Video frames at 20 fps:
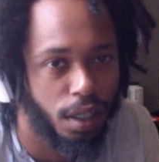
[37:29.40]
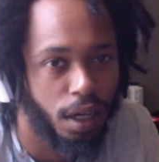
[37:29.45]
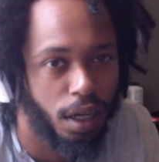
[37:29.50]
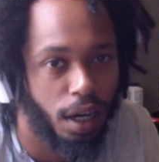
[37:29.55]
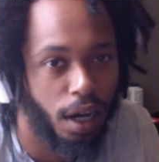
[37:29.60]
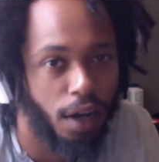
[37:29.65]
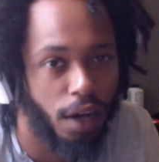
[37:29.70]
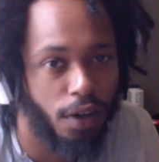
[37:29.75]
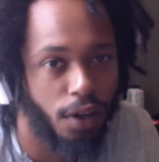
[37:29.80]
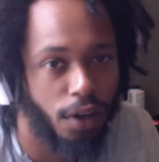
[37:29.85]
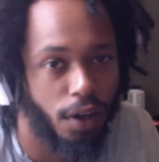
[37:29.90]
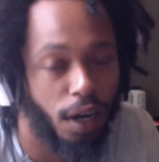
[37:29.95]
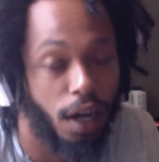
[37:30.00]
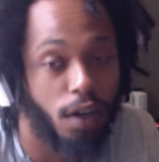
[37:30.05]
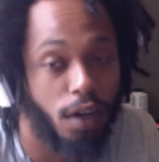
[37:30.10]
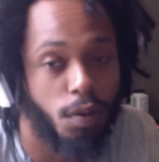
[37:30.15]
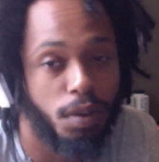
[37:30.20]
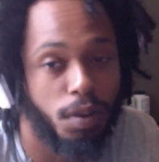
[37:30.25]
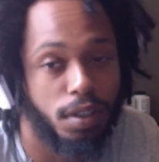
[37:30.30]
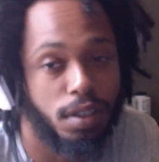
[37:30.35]
I don't know. I
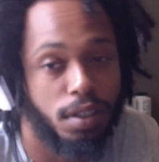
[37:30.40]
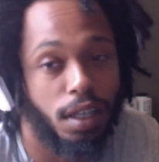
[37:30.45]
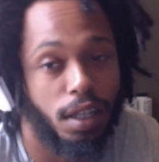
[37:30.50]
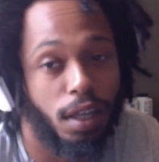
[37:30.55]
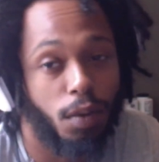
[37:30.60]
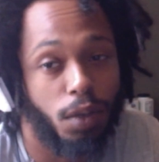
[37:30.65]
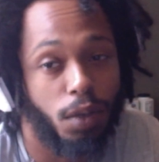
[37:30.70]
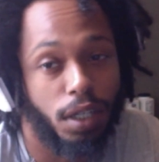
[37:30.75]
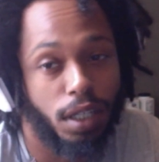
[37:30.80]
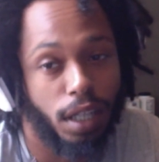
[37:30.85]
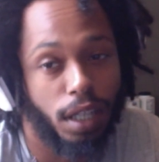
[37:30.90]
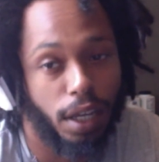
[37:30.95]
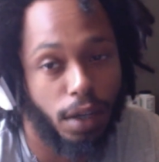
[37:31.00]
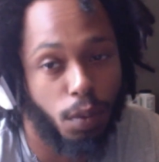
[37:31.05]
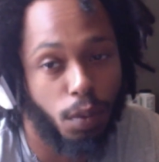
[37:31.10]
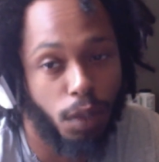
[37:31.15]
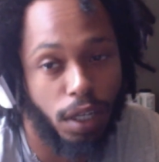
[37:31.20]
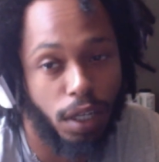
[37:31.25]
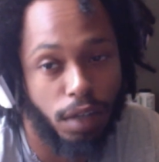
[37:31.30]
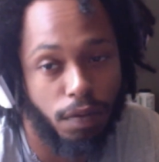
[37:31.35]
don't want to say that we can, like,
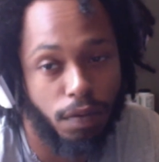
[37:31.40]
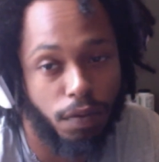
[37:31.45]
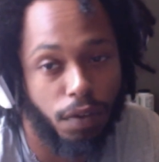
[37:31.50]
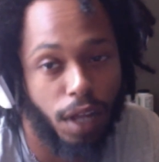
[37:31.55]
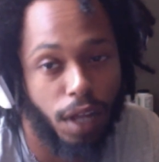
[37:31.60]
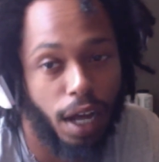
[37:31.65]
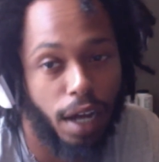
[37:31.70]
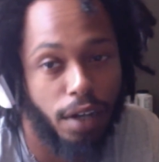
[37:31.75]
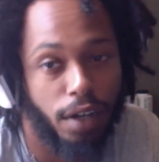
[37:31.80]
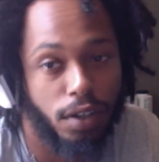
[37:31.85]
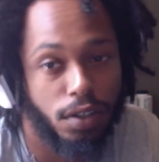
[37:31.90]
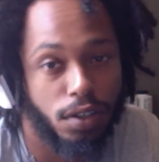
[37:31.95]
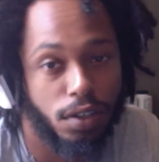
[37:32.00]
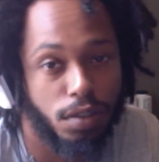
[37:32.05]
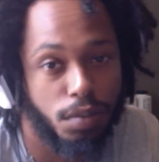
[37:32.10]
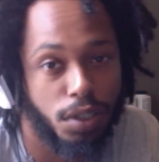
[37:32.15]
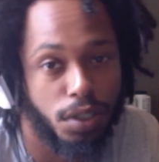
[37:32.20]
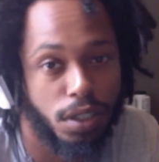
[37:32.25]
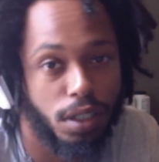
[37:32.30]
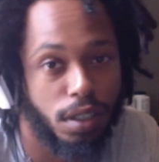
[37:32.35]
we can fly or
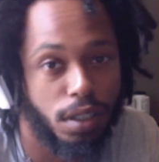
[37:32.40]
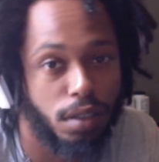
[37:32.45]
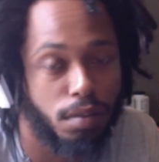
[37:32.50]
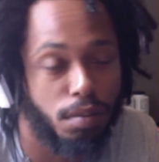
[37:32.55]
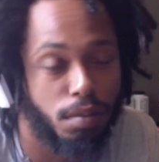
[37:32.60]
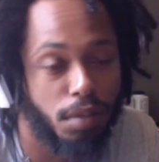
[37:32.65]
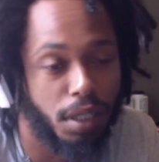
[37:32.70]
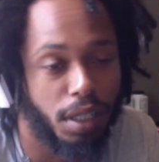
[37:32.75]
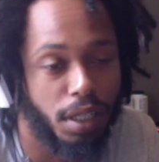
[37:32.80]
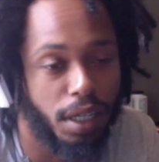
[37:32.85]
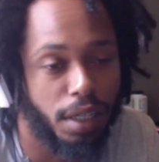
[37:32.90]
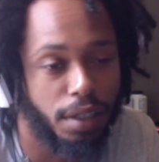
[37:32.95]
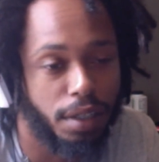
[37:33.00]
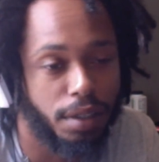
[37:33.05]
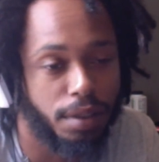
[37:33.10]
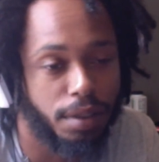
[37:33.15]
some shit, but, like,